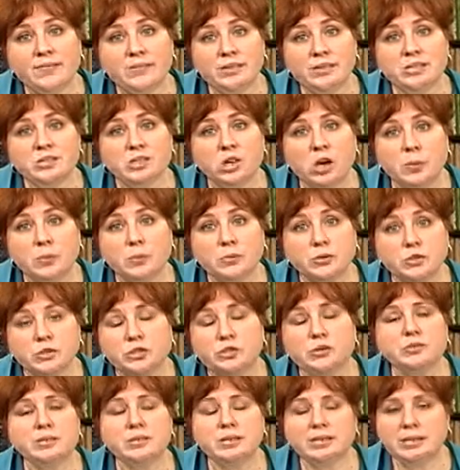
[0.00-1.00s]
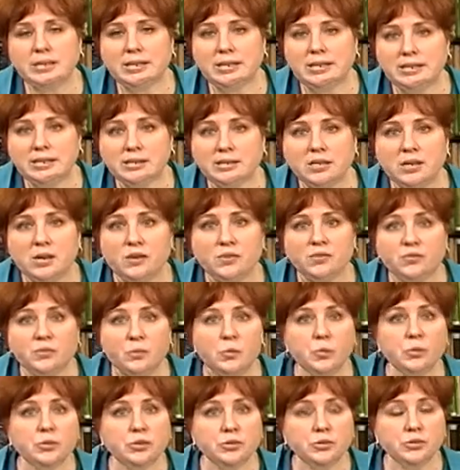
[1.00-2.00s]
these opportunities
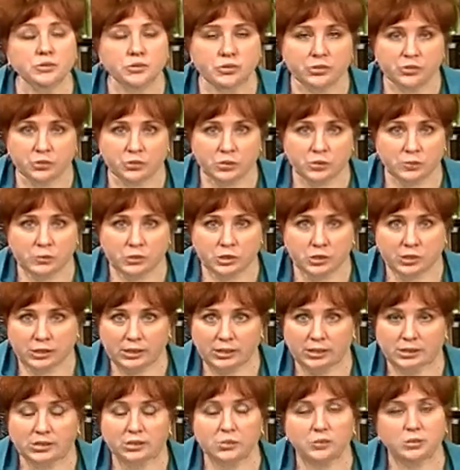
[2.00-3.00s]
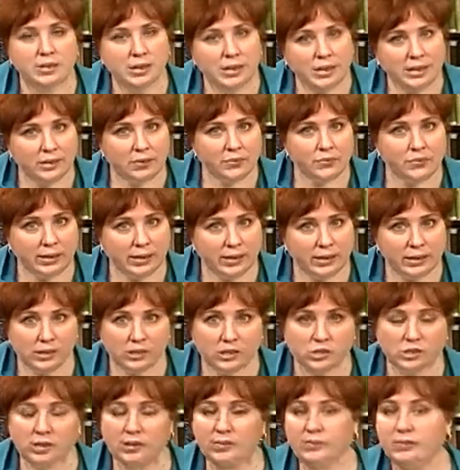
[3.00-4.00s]
for your sewing machine. So take
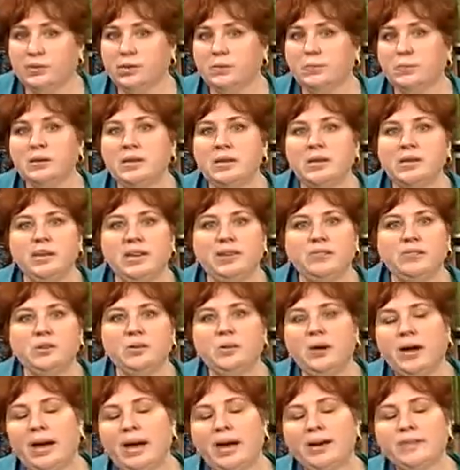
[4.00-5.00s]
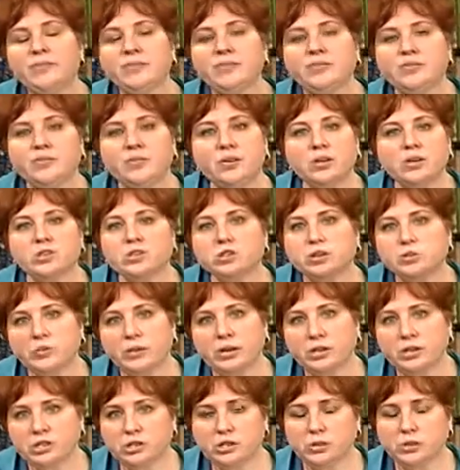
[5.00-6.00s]
advantage of them. If you have a
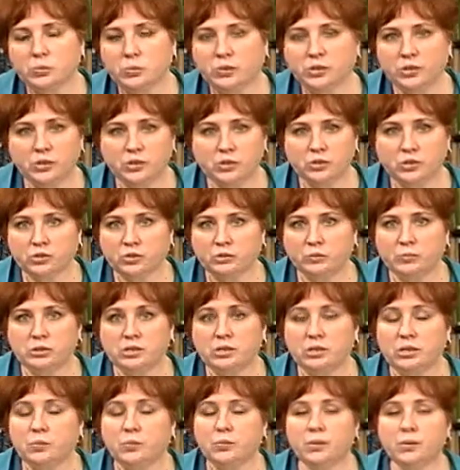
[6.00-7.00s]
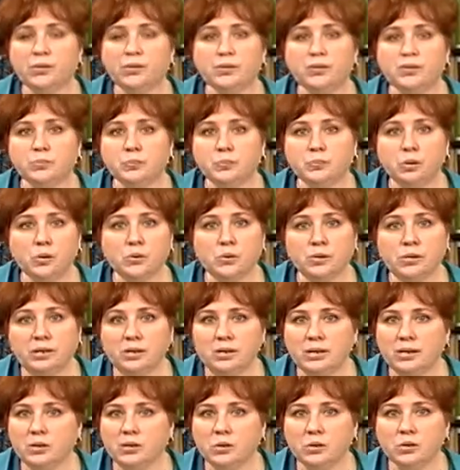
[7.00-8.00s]
frustration with your sewing machine, whether it's
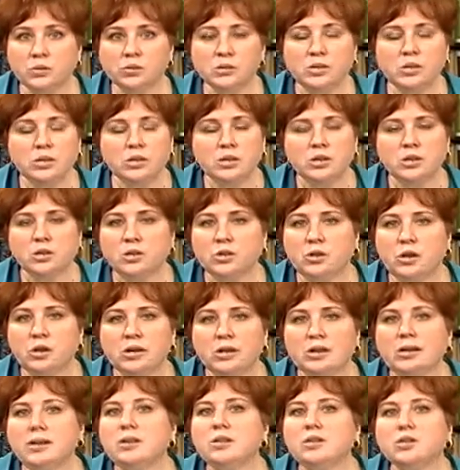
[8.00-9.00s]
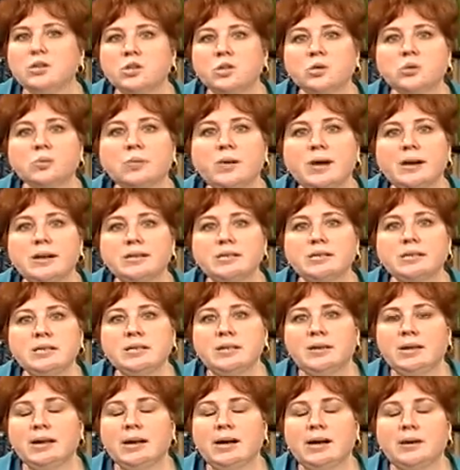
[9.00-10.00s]
broken needles, you're not getting the correct
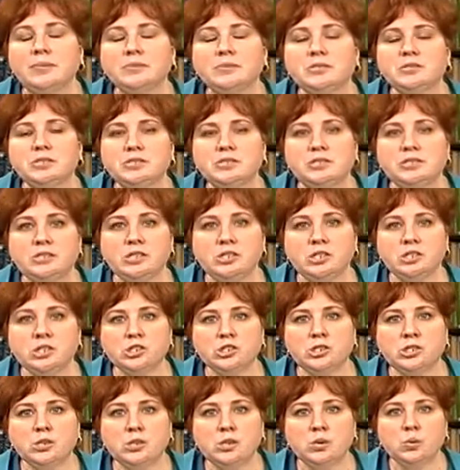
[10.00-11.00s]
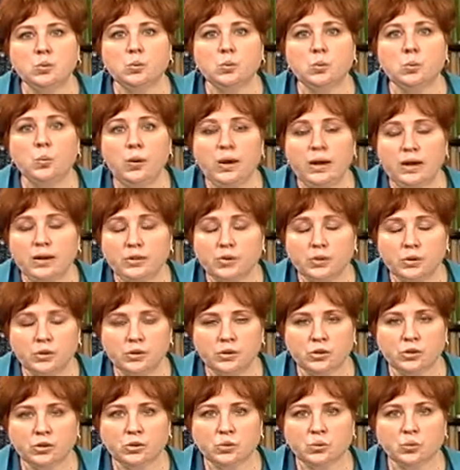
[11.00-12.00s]
stitch width
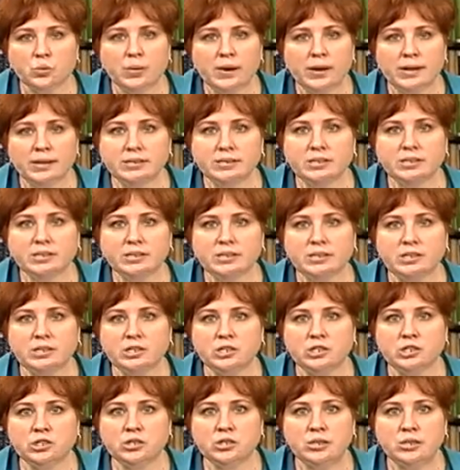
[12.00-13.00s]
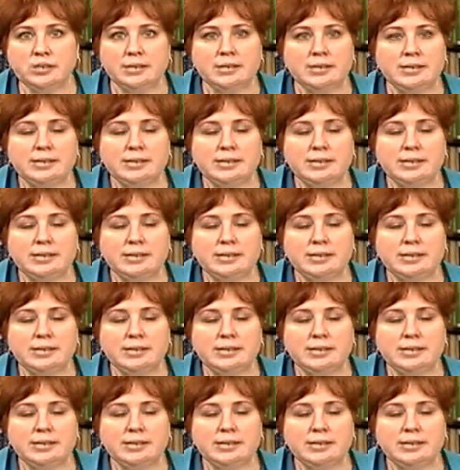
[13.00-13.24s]
or the correct stitch